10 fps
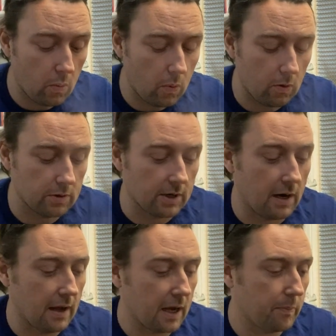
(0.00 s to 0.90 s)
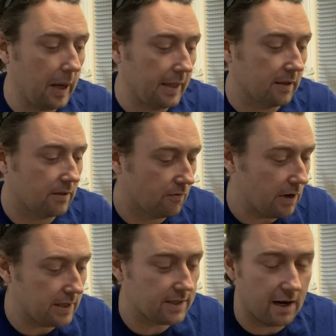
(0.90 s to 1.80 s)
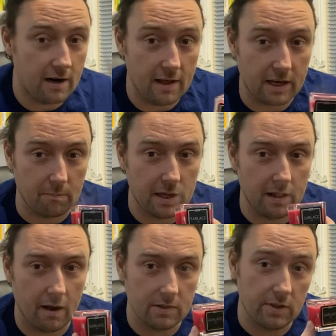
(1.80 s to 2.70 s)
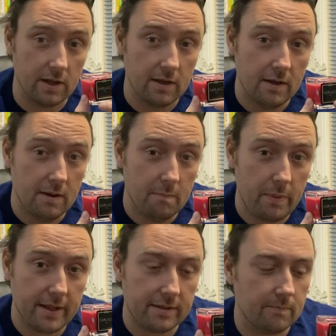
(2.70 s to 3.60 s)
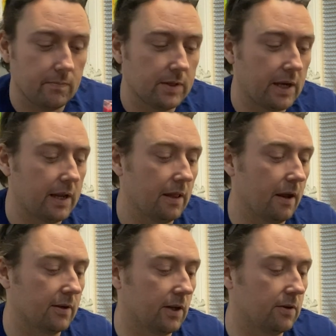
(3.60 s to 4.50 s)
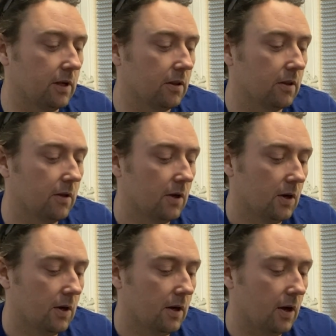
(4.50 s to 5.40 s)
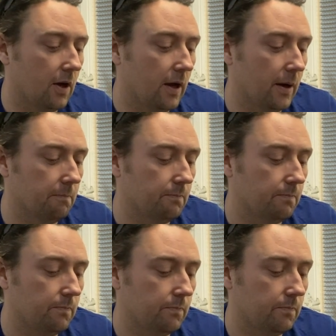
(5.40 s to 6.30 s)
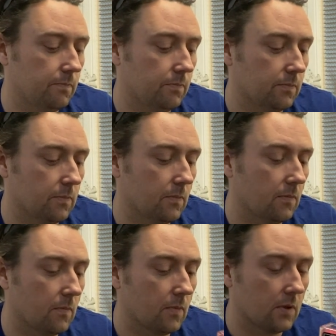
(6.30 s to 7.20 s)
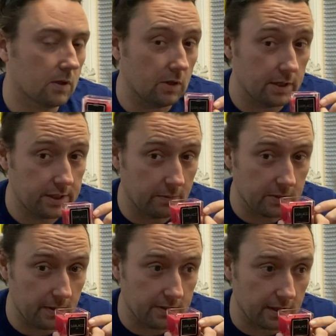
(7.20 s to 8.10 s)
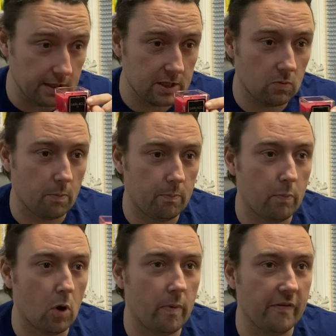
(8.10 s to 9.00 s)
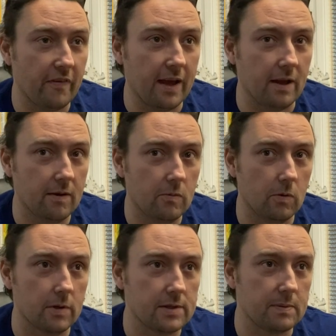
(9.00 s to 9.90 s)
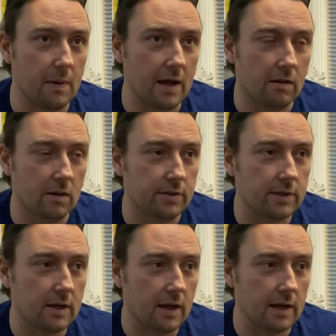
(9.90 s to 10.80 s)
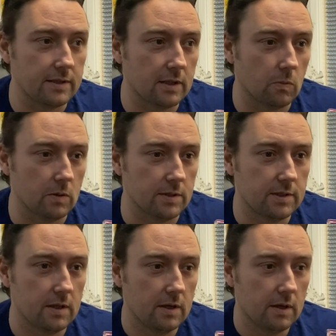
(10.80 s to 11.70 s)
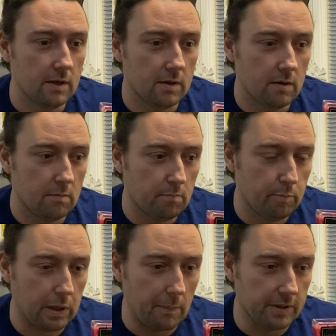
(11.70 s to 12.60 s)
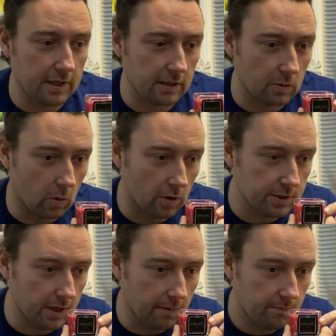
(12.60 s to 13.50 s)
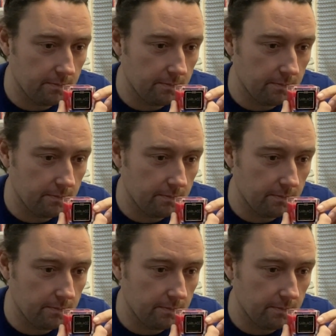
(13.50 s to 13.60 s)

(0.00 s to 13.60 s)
or Sarlacc pit. They've written Sarlacc in big letters and then pit in tiny letters underneath. So let's see what it smells like. This is what Boba Fett would have smelled as he was plummeting towards it.